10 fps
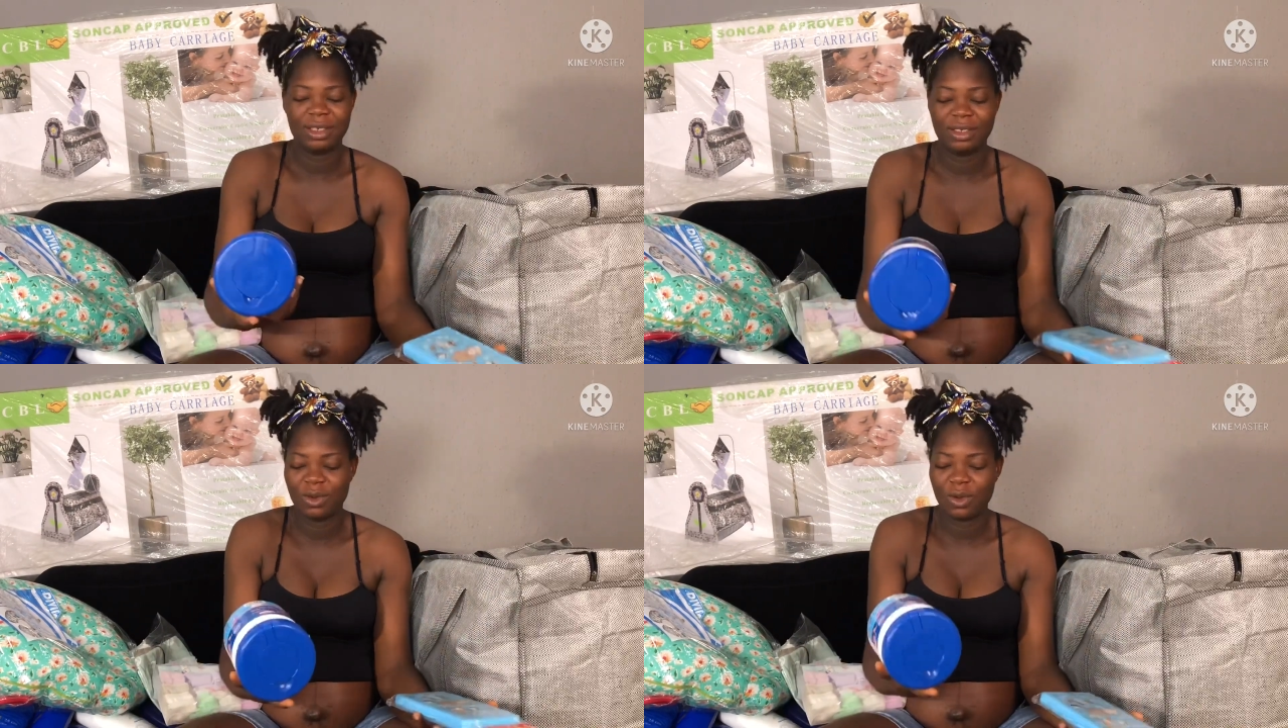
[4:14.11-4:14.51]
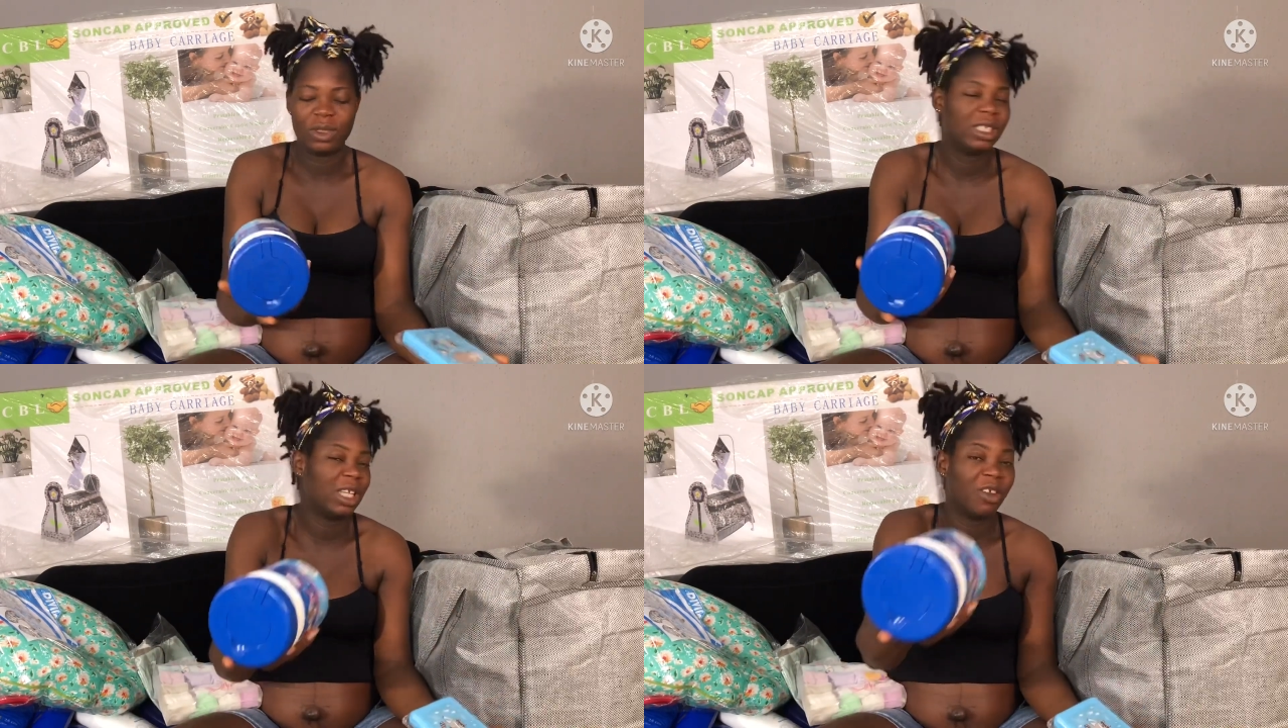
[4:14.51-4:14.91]
So
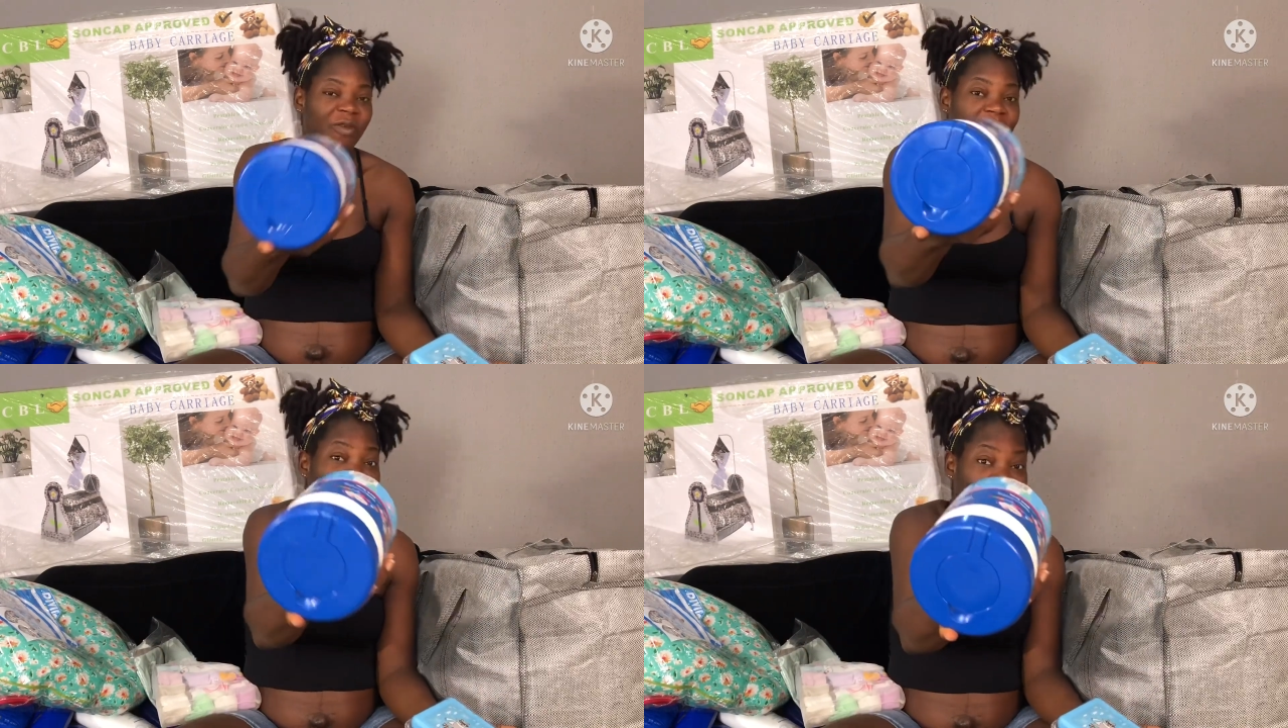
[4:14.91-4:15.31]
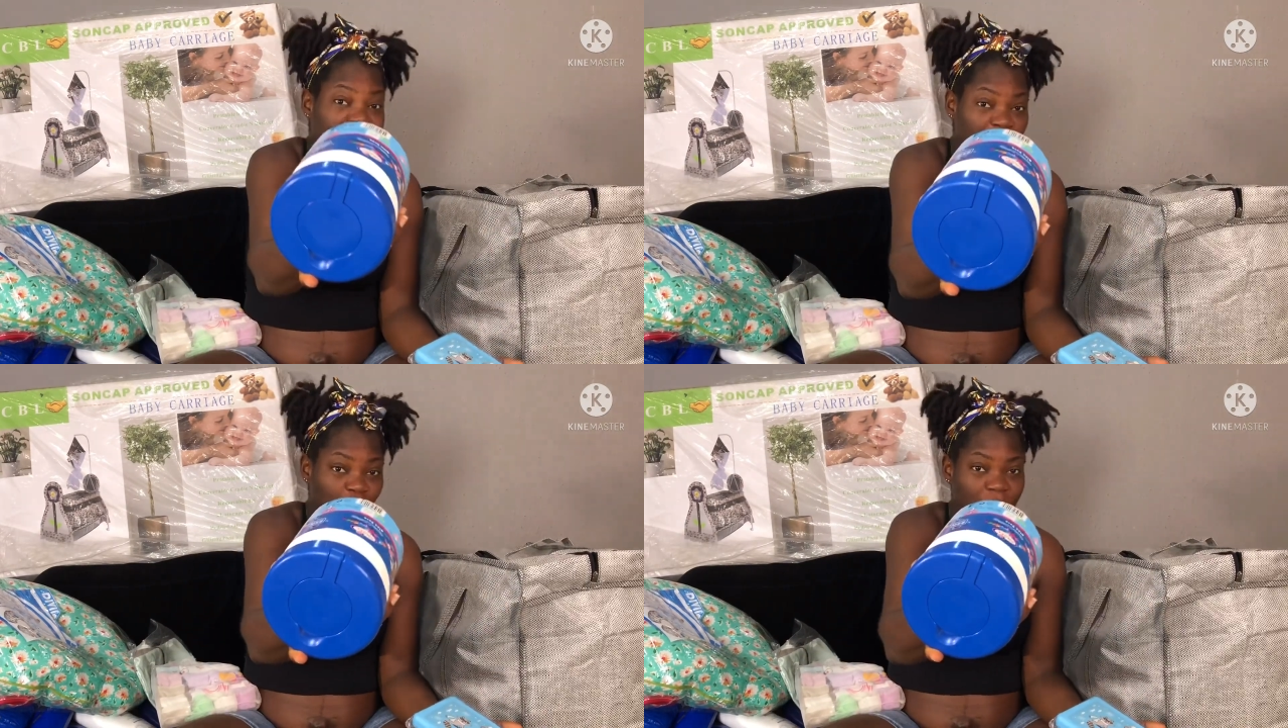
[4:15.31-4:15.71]
instead of carrying
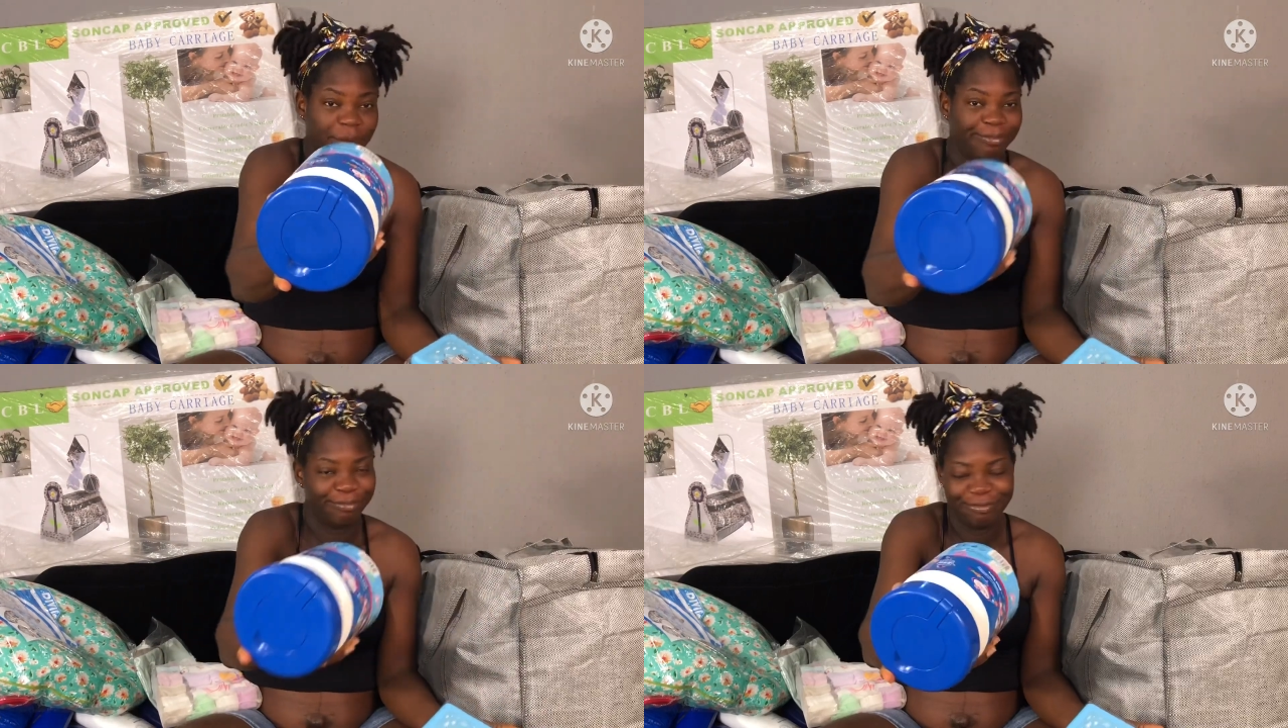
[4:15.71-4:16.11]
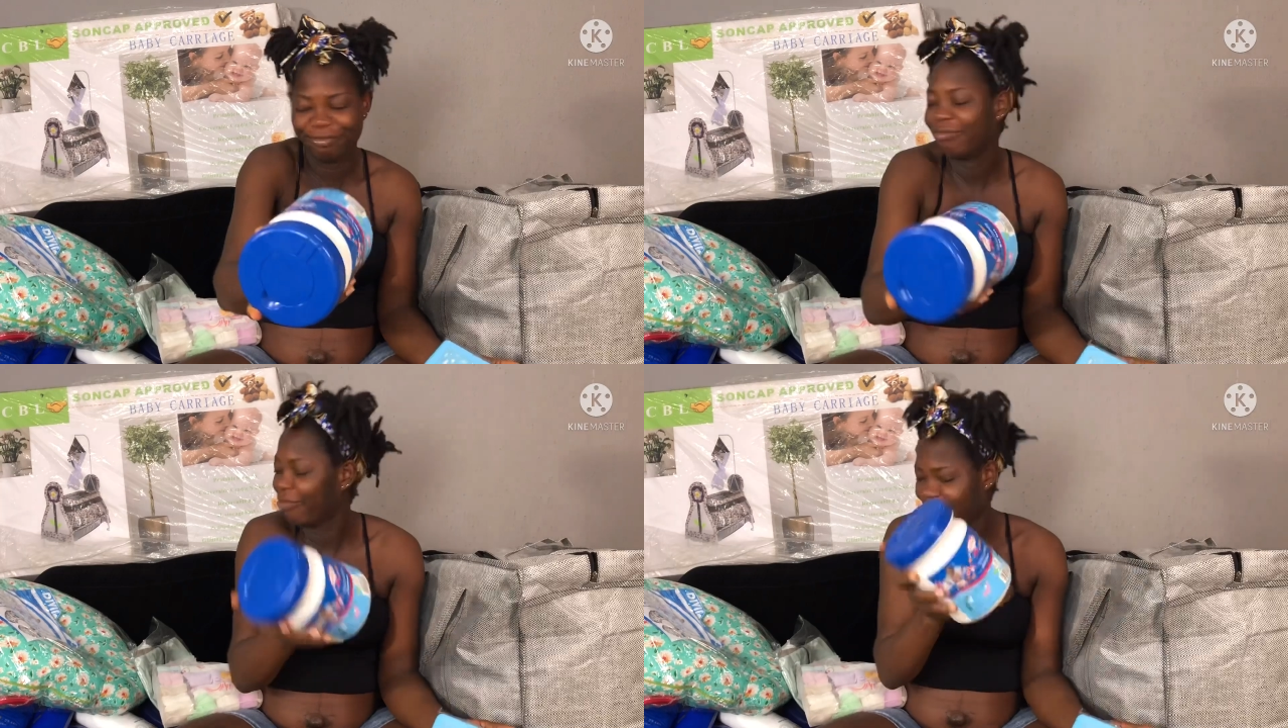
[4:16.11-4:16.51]
this one,
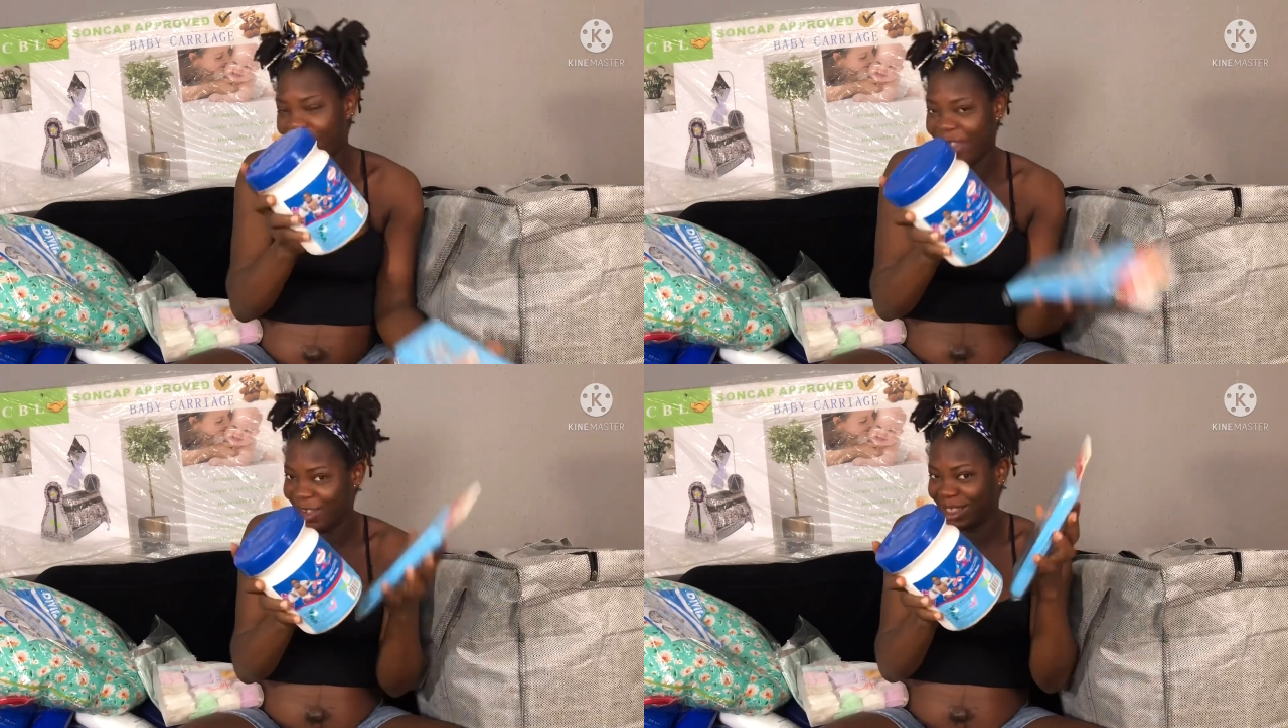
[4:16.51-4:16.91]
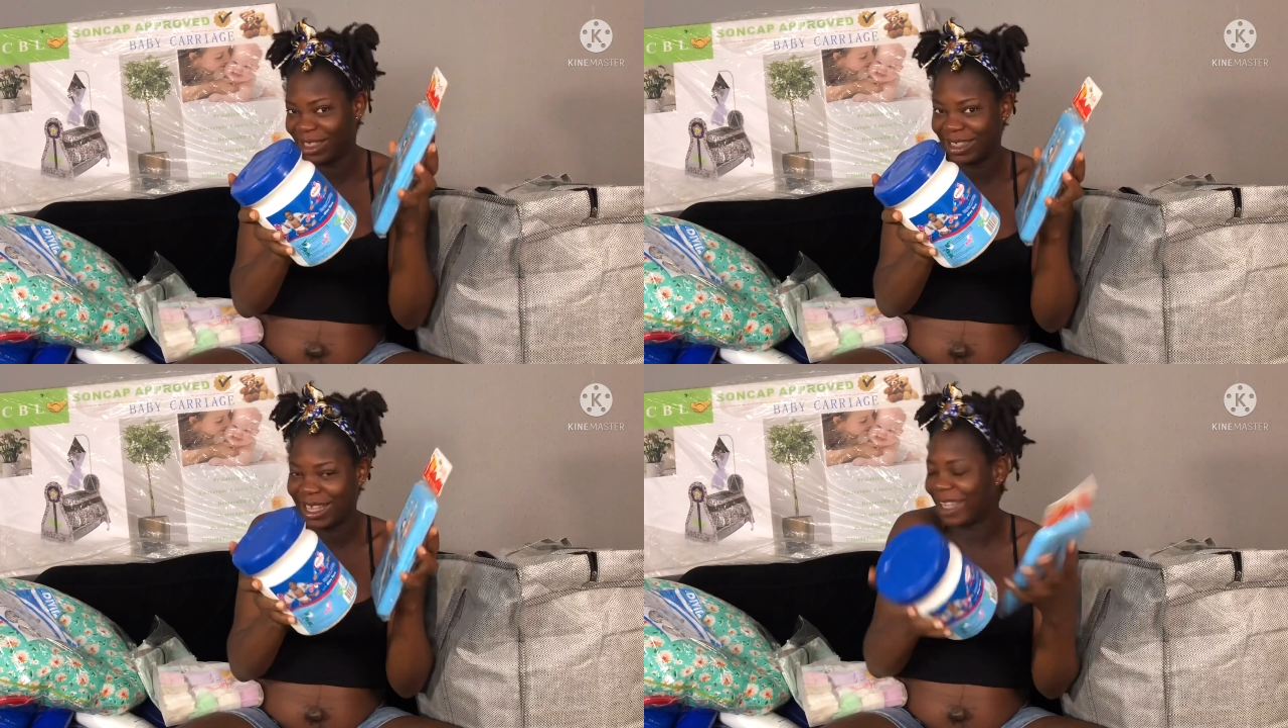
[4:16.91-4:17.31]
hmm? you
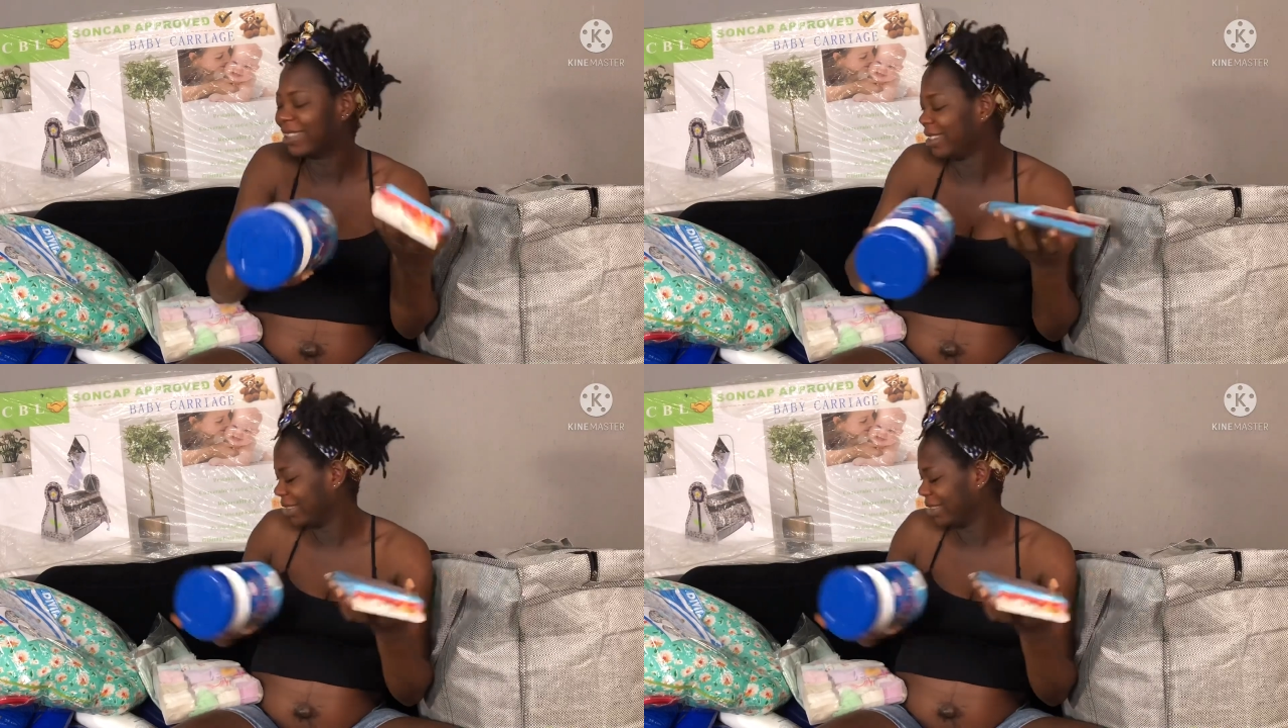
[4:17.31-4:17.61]
understand?